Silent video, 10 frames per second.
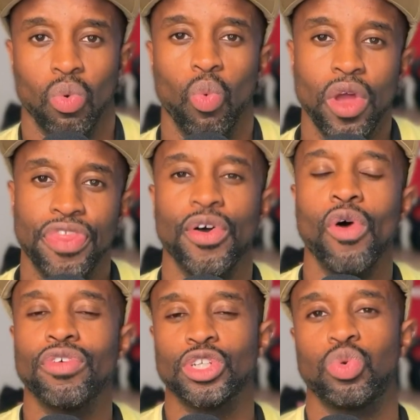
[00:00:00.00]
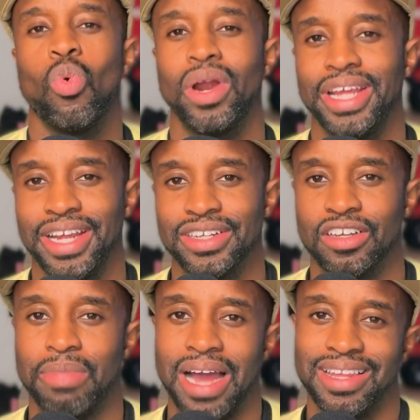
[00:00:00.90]
With over 20 years of
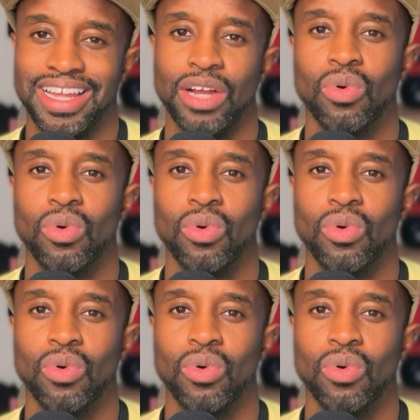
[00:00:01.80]
bilingual